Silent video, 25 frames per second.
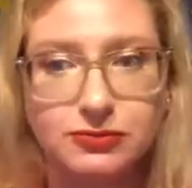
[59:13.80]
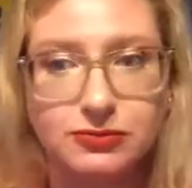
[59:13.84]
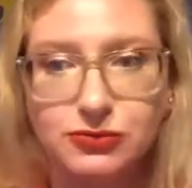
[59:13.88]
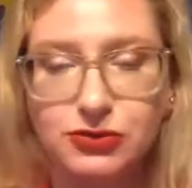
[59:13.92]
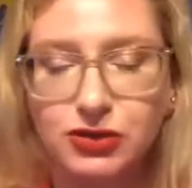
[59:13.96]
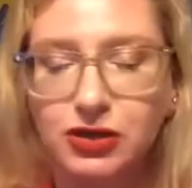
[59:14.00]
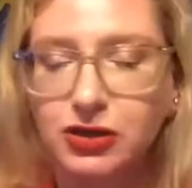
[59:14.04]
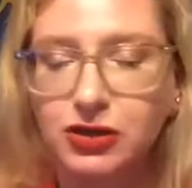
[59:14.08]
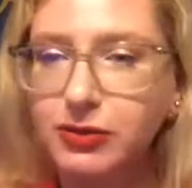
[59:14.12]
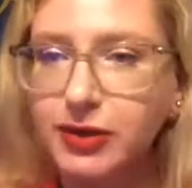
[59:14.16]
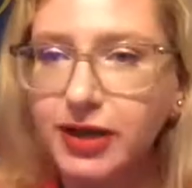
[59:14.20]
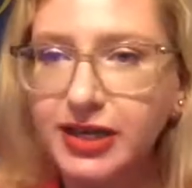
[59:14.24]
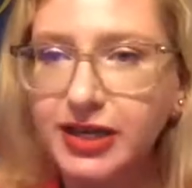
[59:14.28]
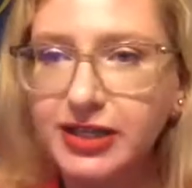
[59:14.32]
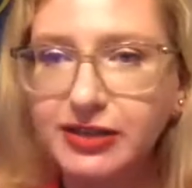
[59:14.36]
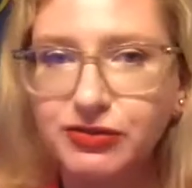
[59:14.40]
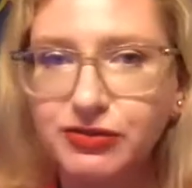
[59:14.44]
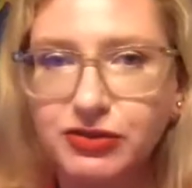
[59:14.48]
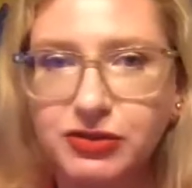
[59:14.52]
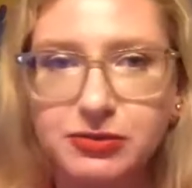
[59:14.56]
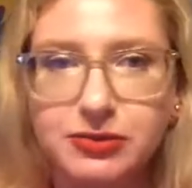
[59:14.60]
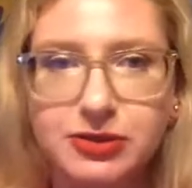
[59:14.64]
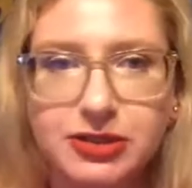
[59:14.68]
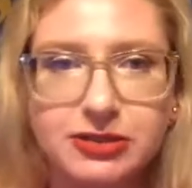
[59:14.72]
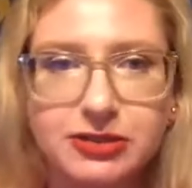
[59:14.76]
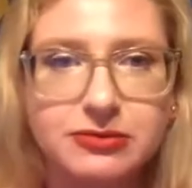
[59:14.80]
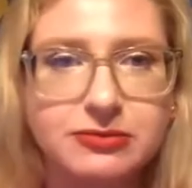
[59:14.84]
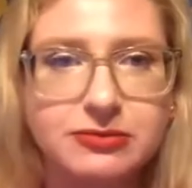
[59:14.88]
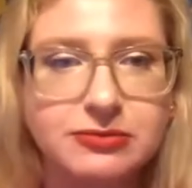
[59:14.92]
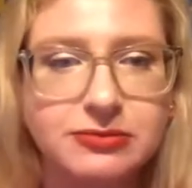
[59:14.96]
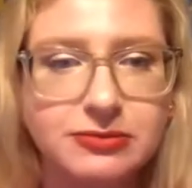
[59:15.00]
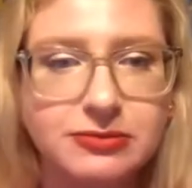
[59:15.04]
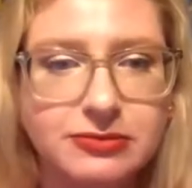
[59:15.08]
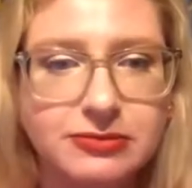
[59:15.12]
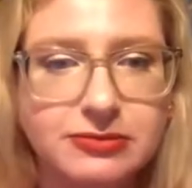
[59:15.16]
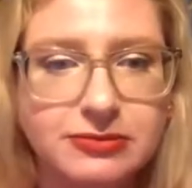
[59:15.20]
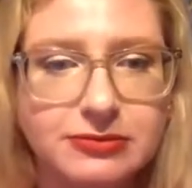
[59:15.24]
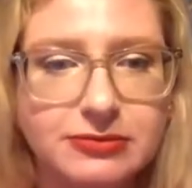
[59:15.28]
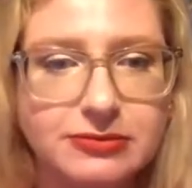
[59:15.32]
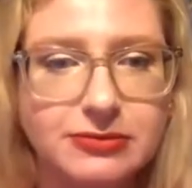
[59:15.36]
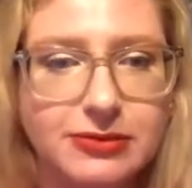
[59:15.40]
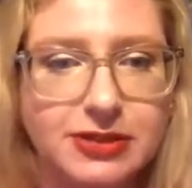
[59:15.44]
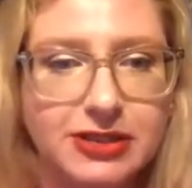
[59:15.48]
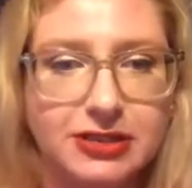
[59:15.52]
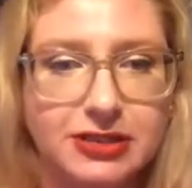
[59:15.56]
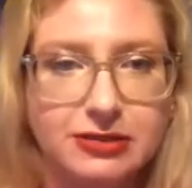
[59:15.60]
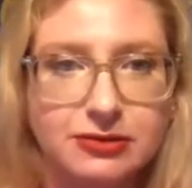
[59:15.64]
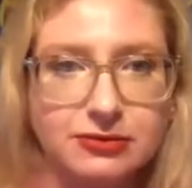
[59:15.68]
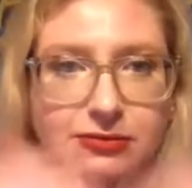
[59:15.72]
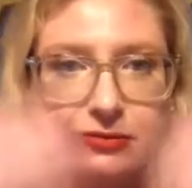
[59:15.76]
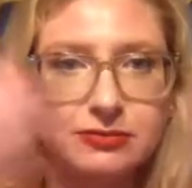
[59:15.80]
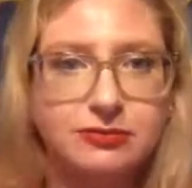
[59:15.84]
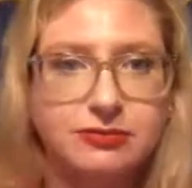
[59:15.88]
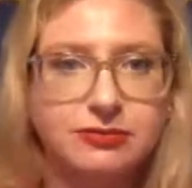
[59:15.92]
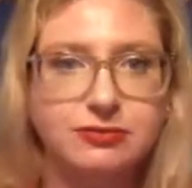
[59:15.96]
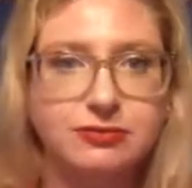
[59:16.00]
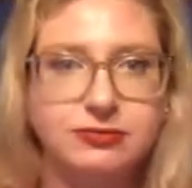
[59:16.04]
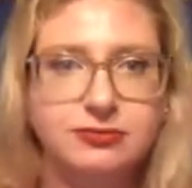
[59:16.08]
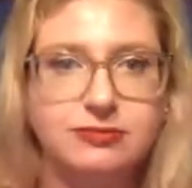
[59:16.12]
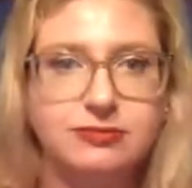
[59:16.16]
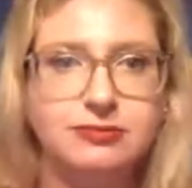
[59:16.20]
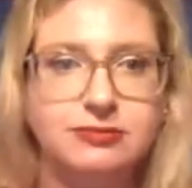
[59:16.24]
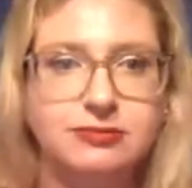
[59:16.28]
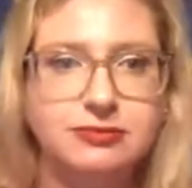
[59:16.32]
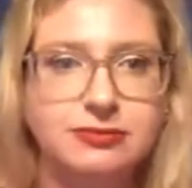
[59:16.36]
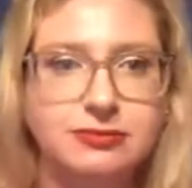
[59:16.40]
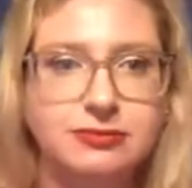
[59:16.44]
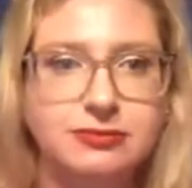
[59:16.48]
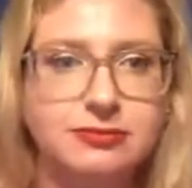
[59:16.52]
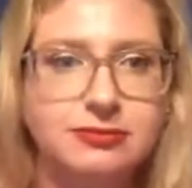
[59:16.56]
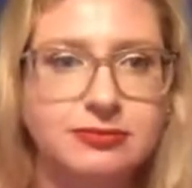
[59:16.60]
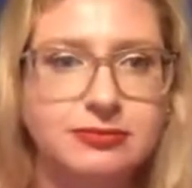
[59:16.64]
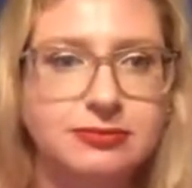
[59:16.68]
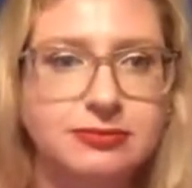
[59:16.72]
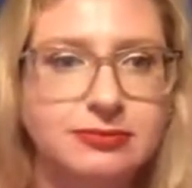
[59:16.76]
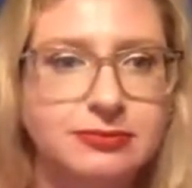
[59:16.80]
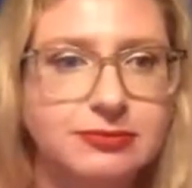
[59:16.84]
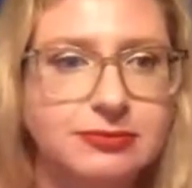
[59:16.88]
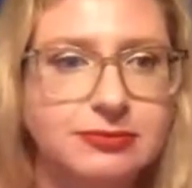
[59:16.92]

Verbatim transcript: All right, everyone. Awesome. Um, well, thank you so